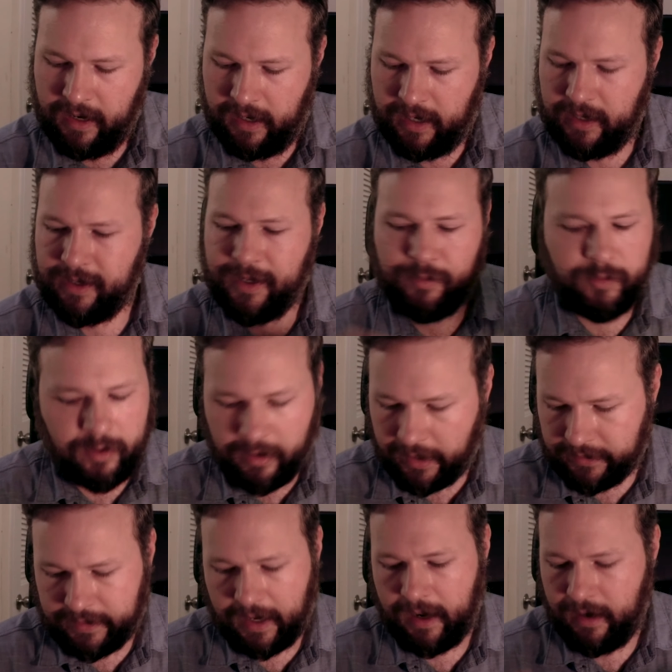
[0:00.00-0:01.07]
And we'll
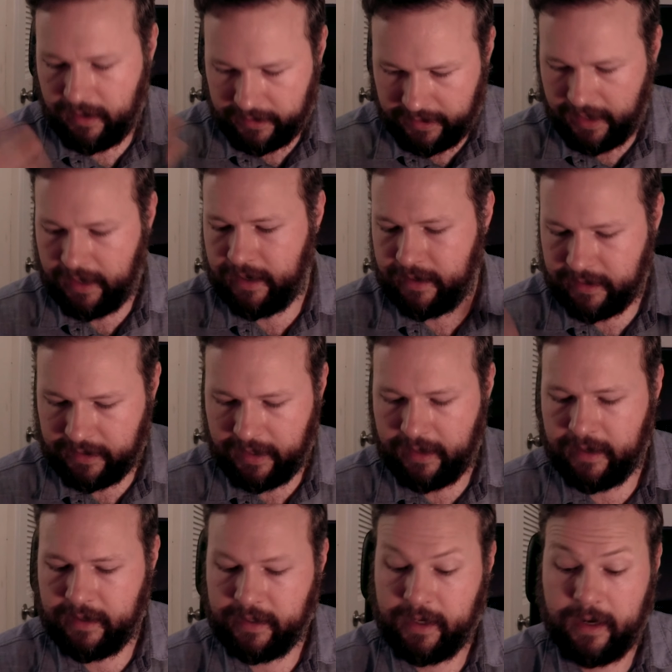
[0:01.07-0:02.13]
get that again and
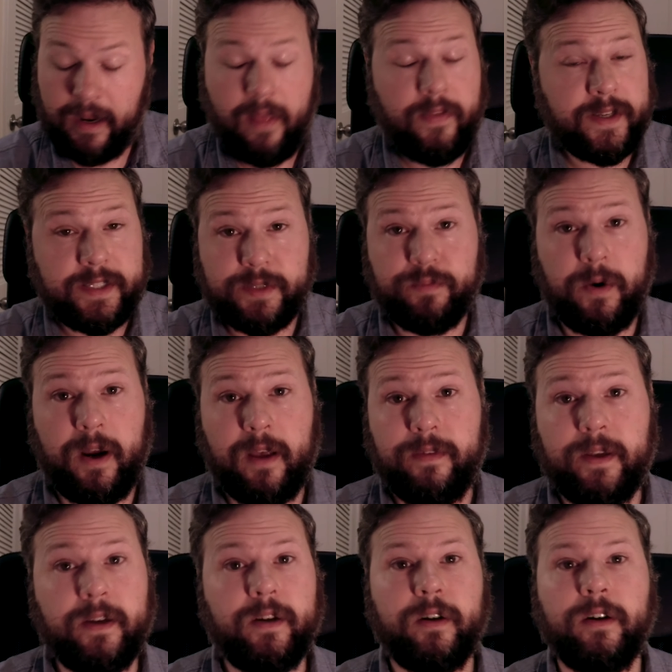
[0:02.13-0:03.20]
again and again. And this is why I
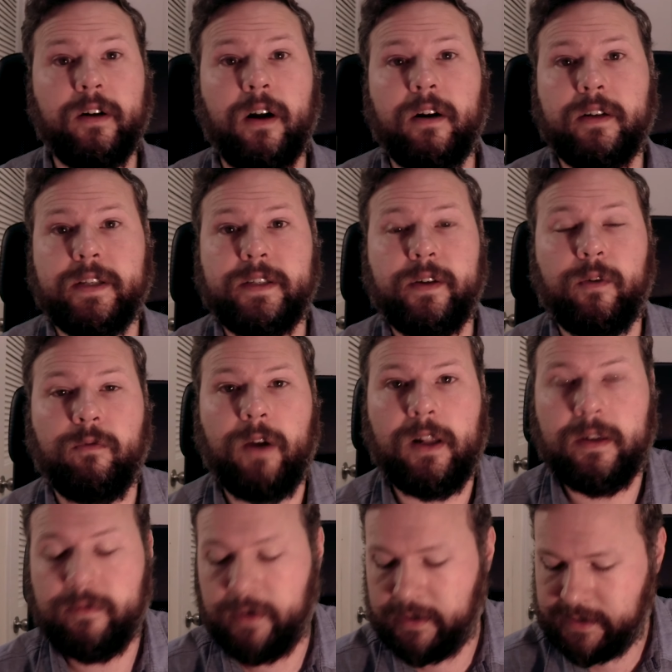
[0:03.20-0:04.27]
think Kierkegaard is still
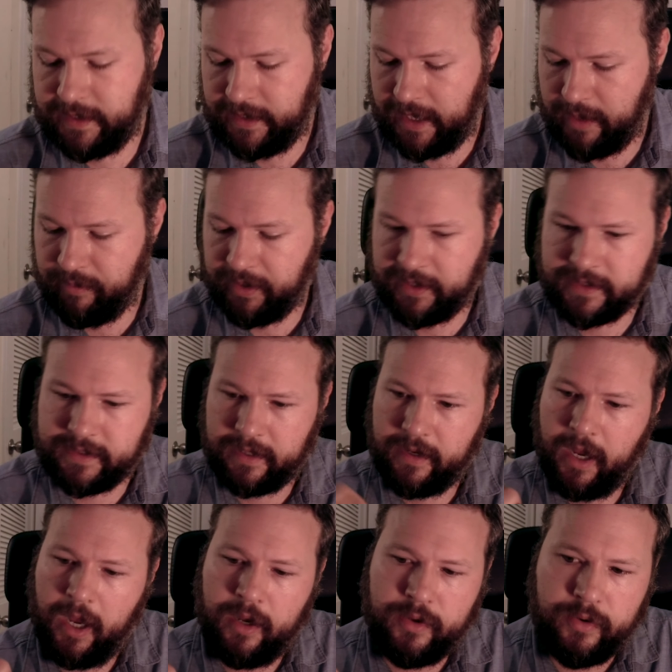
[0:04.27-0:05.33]
relevant today, because
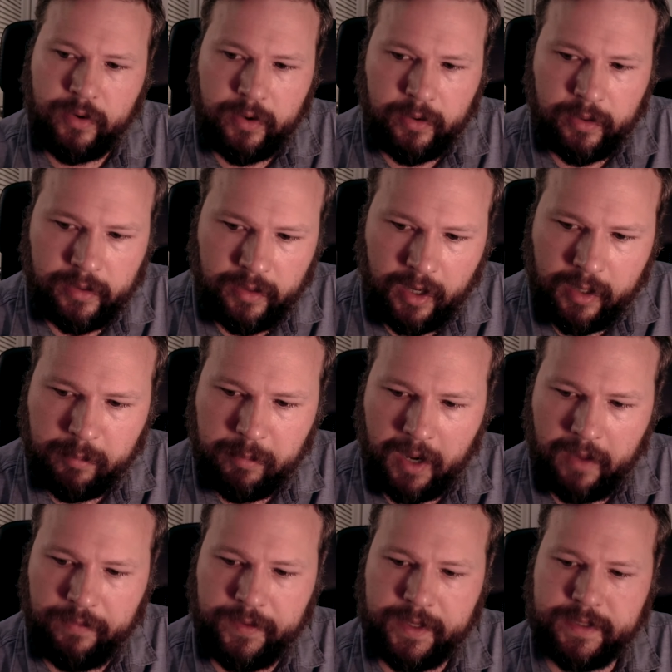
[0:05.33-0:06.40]
you hear a lot
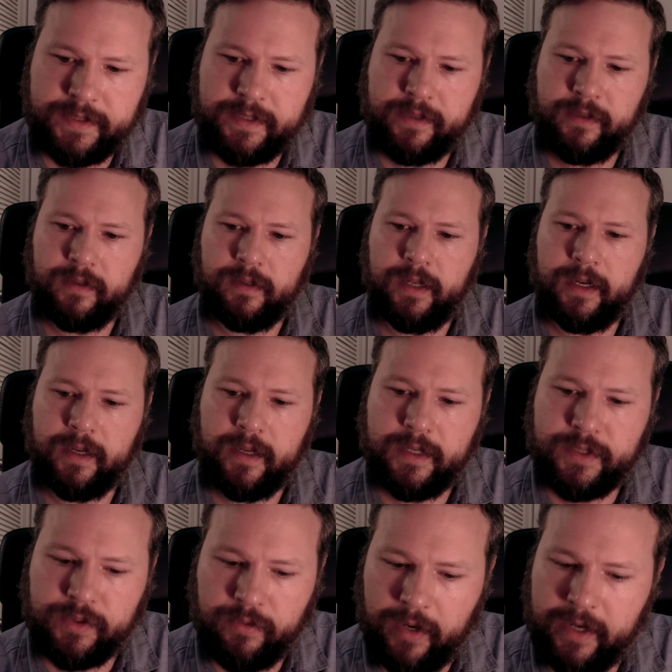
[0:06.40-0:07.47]
about this, like
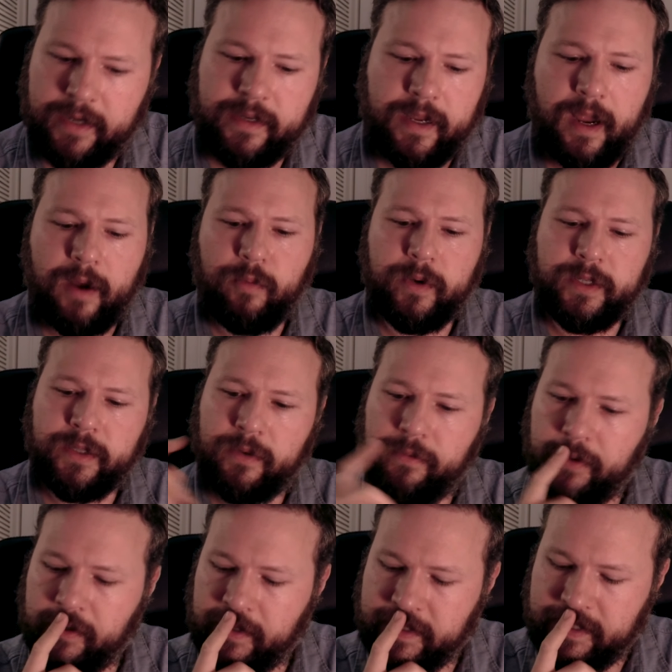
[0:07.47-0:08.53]
it's great. Yeah, we should
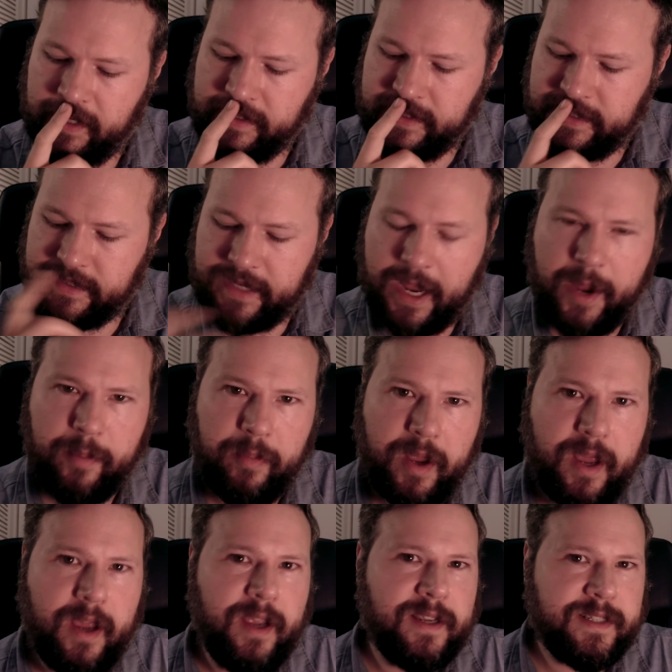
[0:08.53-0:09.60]
focus on STEM,
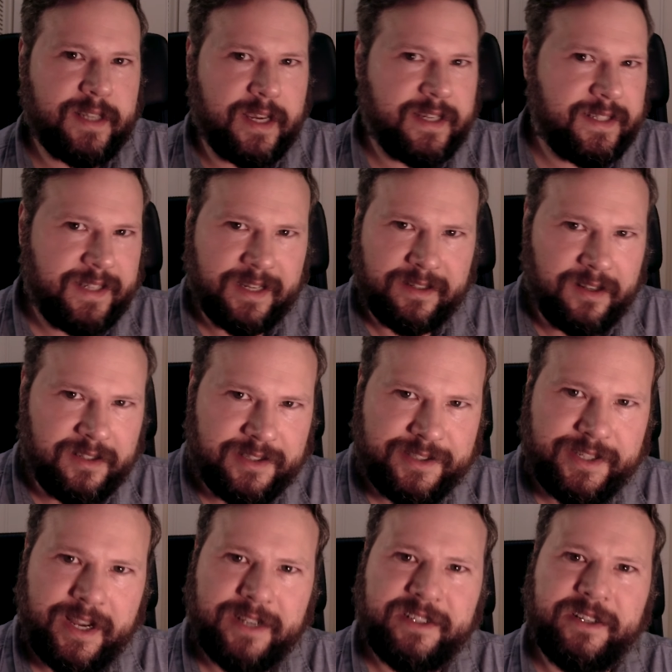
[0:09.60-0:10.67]
science,
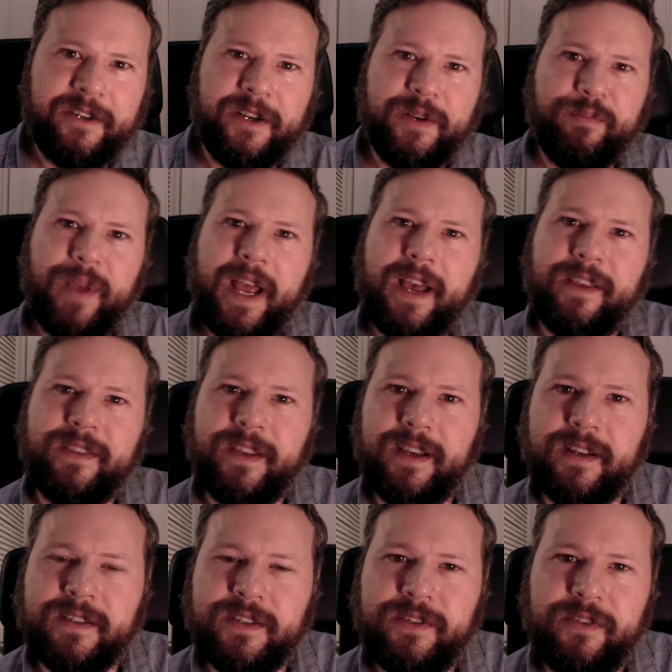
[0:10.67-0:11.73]
technology, engineering, math.
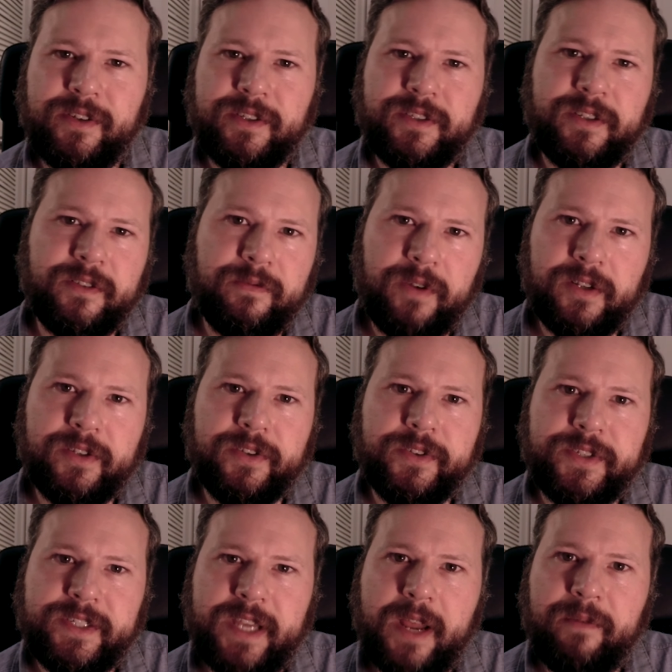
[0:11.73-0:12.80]
Like students should follow
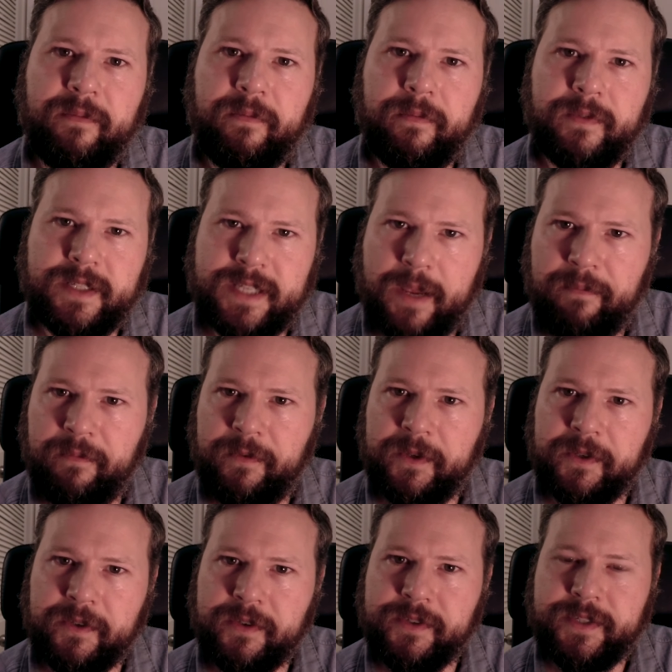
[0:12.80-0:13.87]
STEM
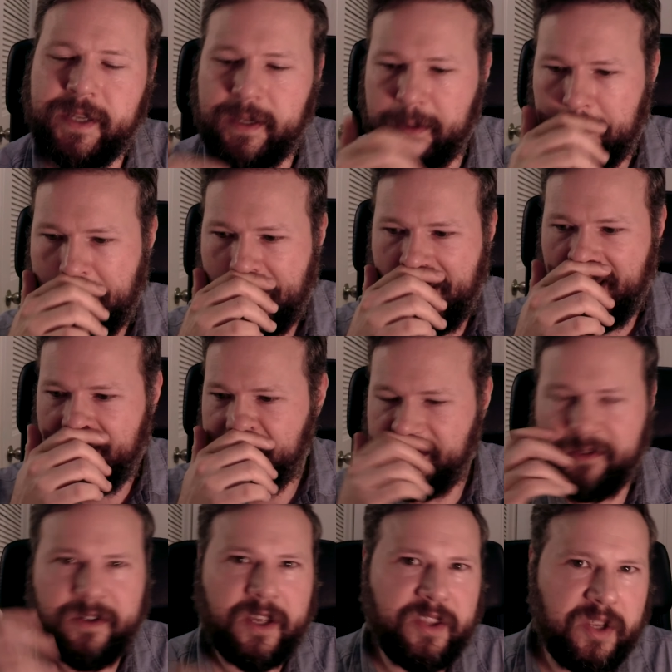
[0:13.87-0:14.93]
fields and
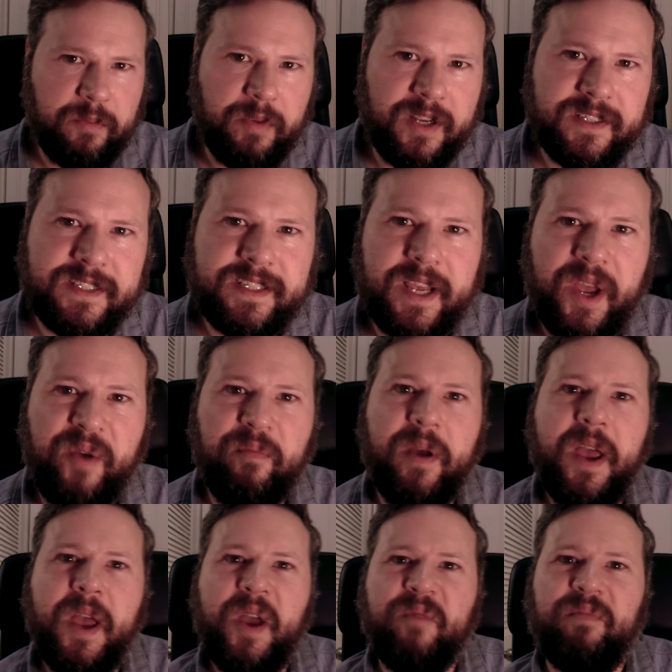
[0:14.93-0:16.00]
do nothing but STEM.
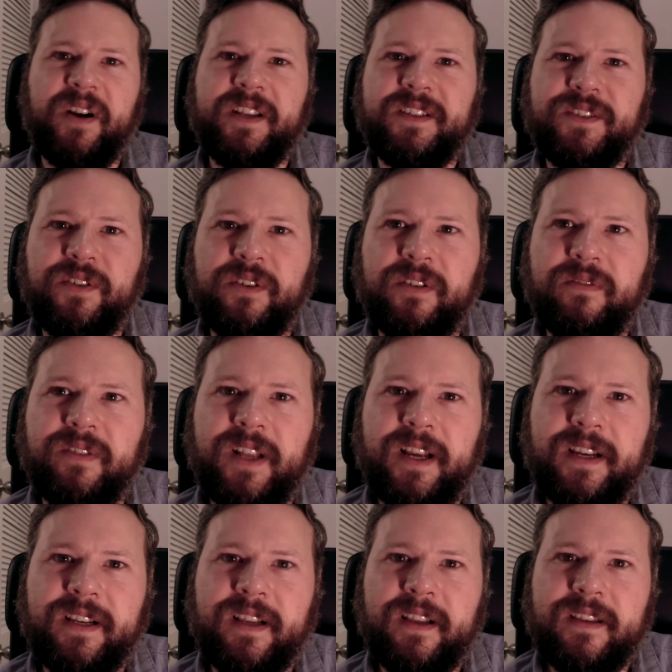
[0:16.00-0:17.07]
But it's sort of
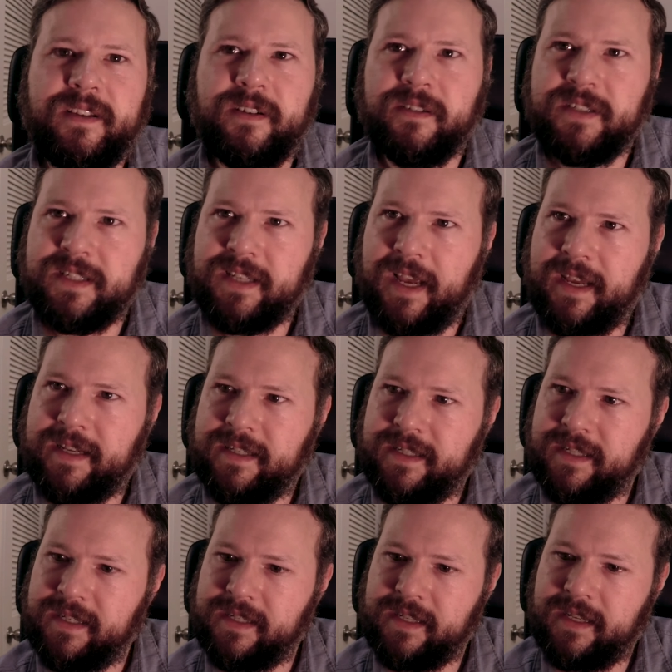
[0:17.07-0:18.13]
like,
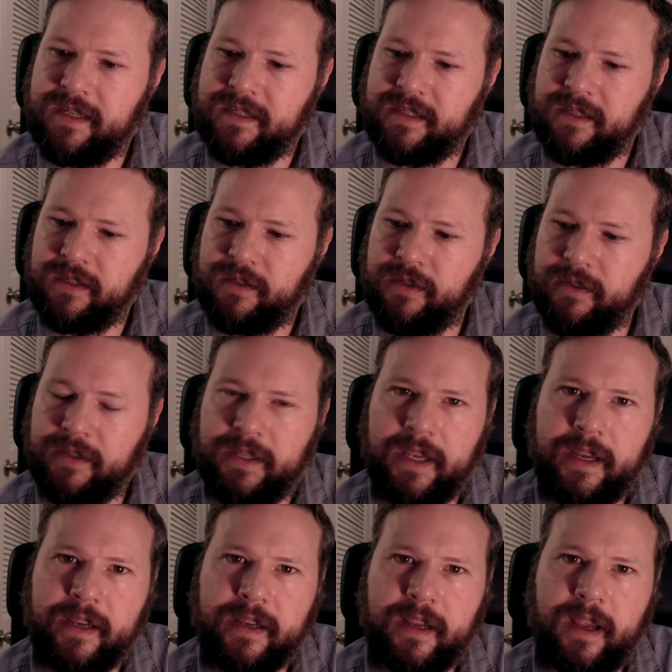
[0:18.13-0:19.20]
science is a good
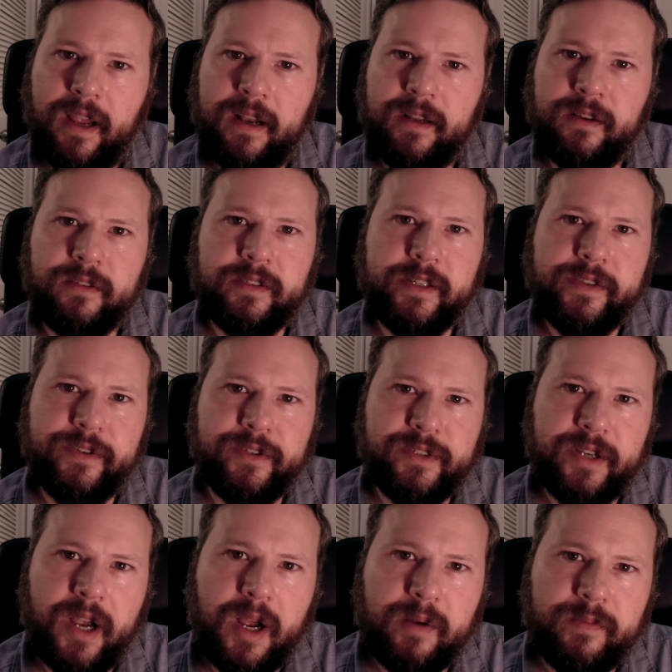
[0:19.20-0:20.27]
thing and it'll get you a
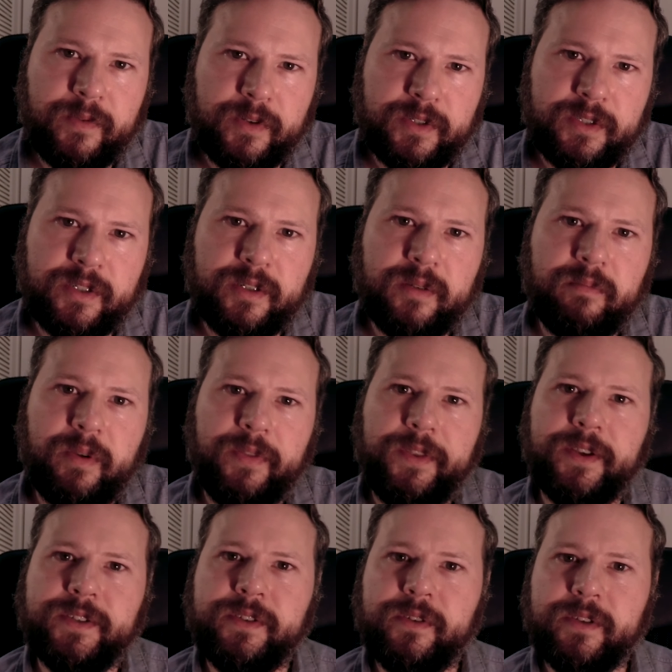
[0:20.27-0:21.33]
job for sure. But
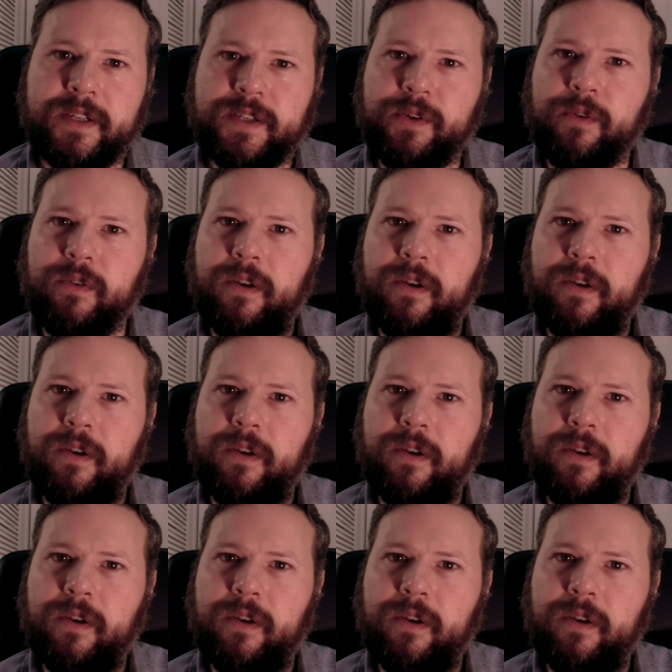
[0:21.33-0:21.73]
there's this whole